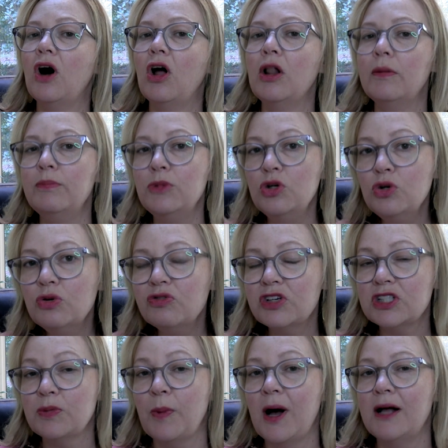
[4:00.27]
call immune
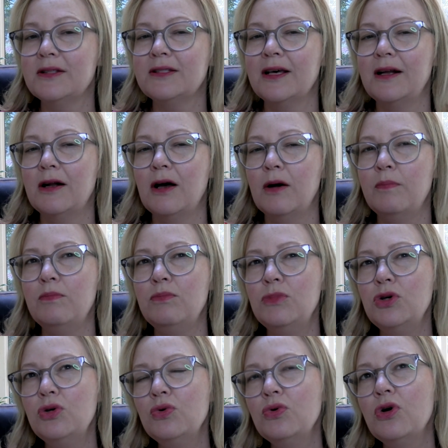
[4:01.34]
response and
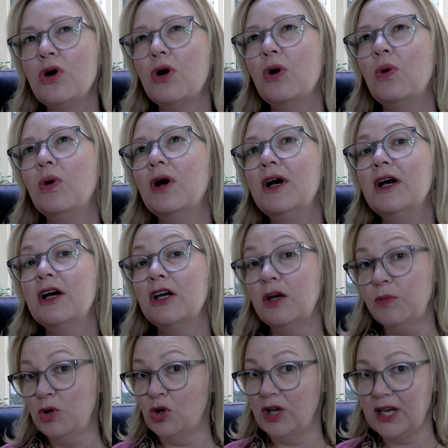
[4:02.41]

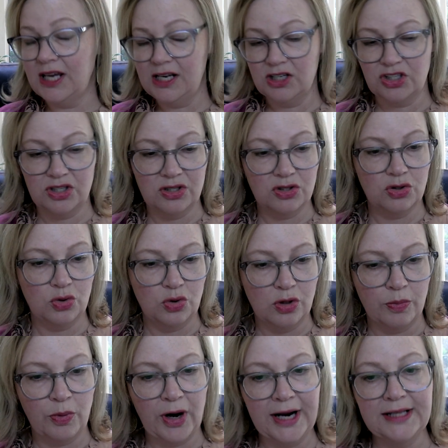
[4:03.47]
immunocommunications to
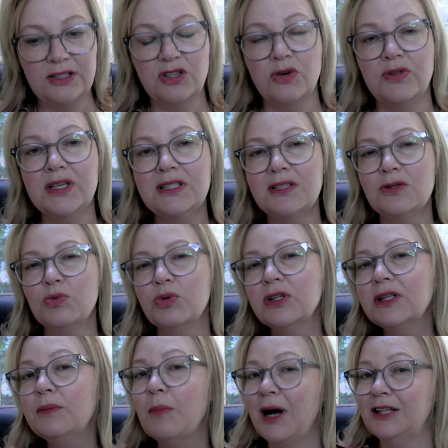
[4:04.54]
the brain. So this is
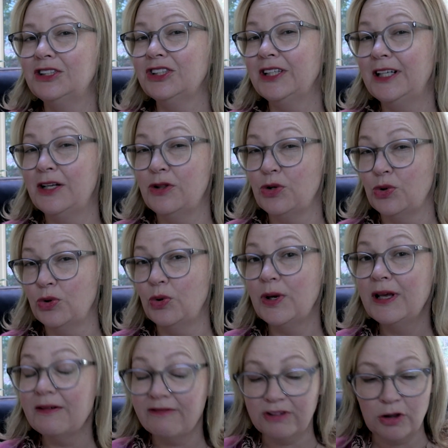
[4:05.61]
really modulated through
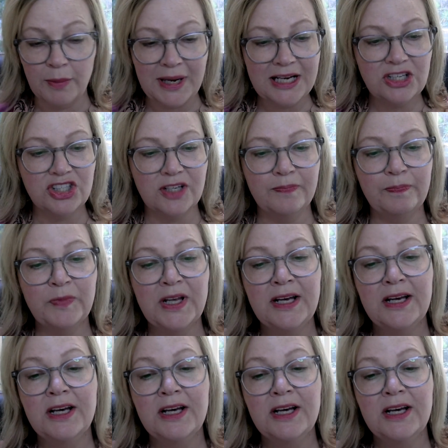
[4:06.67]
inflammation.